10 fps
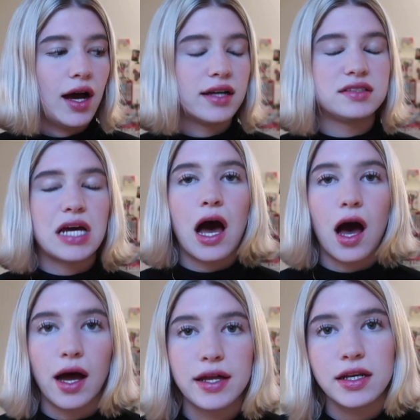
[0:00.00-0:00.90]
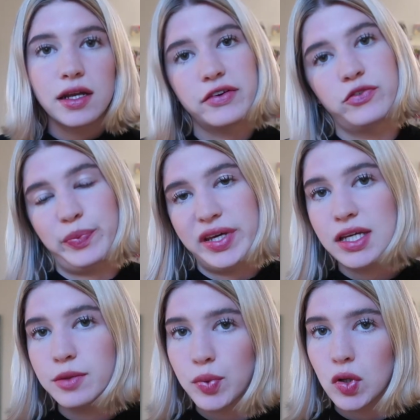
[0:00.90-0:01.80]
a ton of
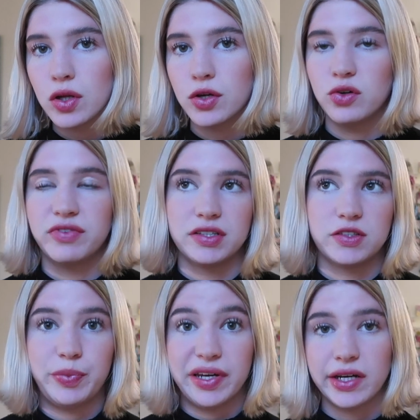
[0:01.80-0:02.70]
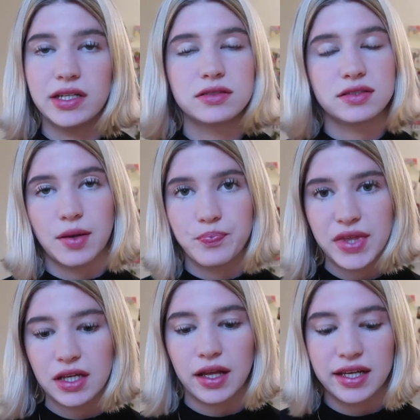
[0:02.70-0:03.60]
people who have experienced
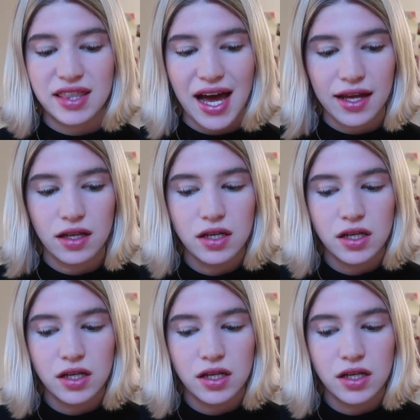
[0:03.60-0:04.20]
something like that